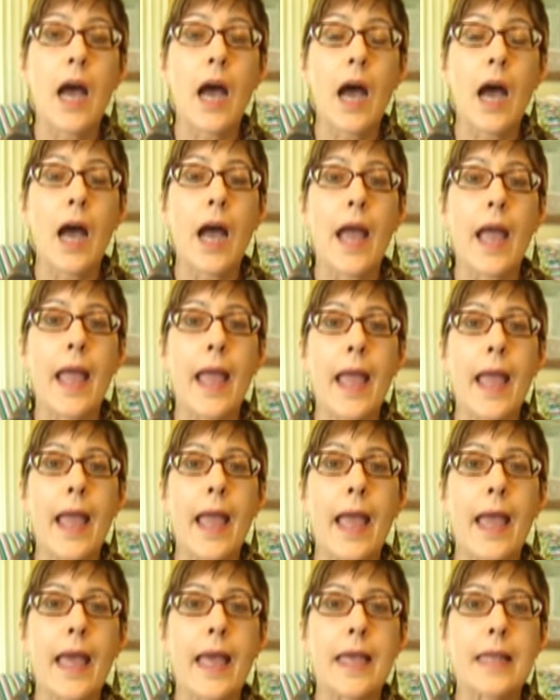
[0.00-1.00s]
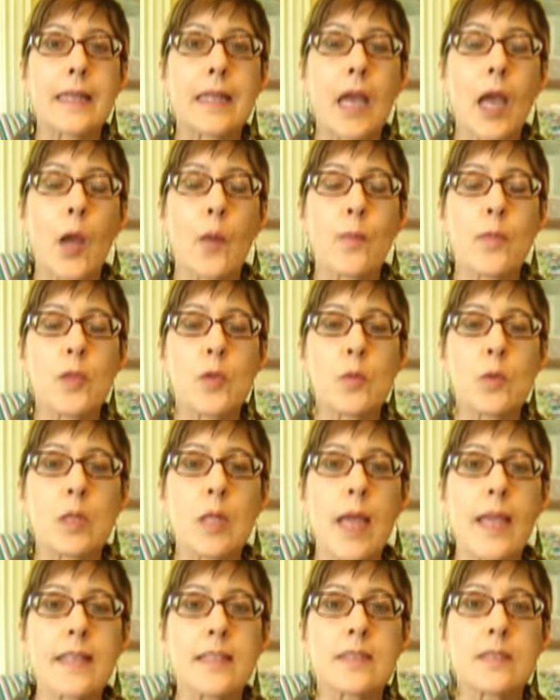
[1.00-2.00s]
And I hope that you will
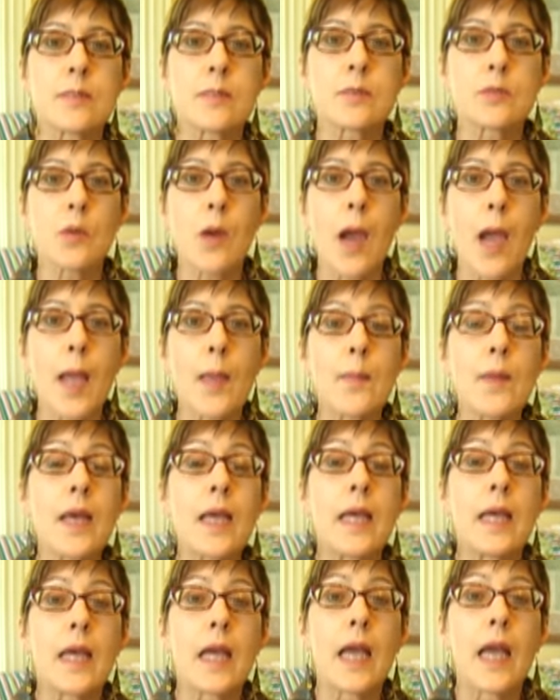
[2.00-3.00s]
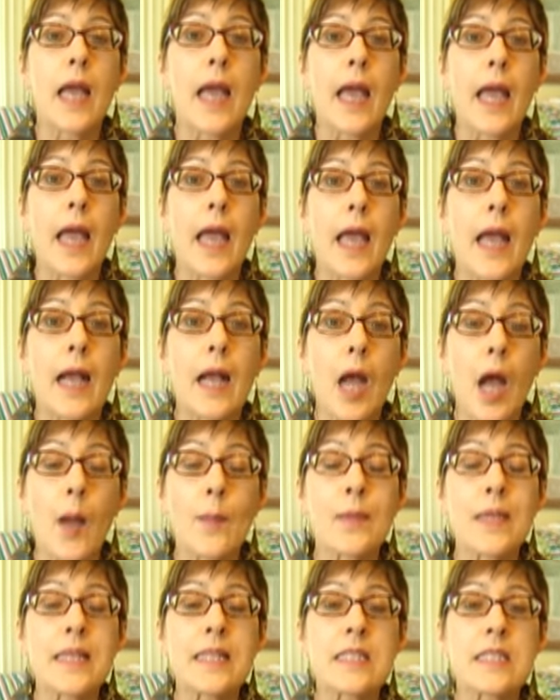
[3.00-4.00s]
like, subscribe,
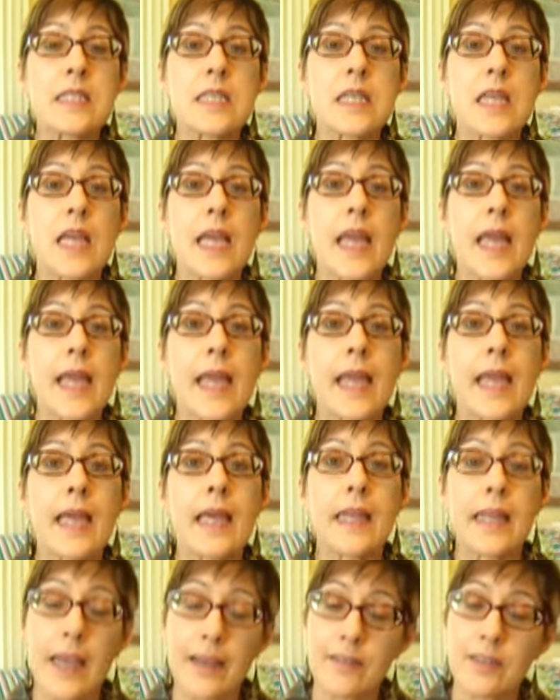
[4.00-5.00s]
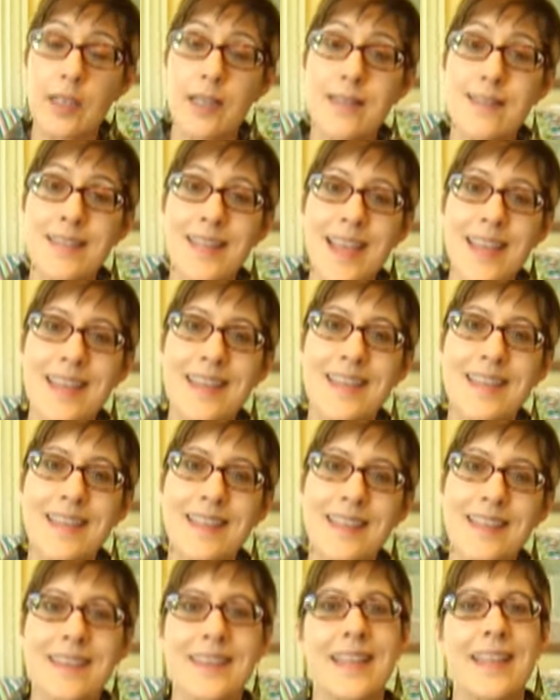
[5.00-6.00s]
comment, and have a nice day.
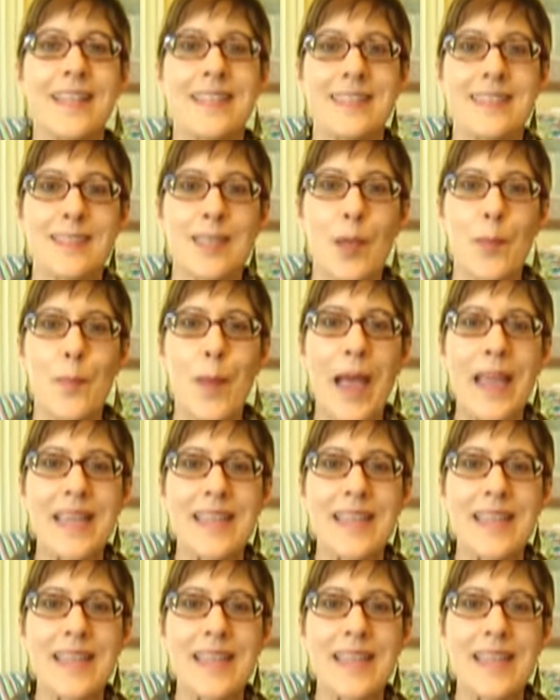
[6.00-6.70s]
Thanks. Bye.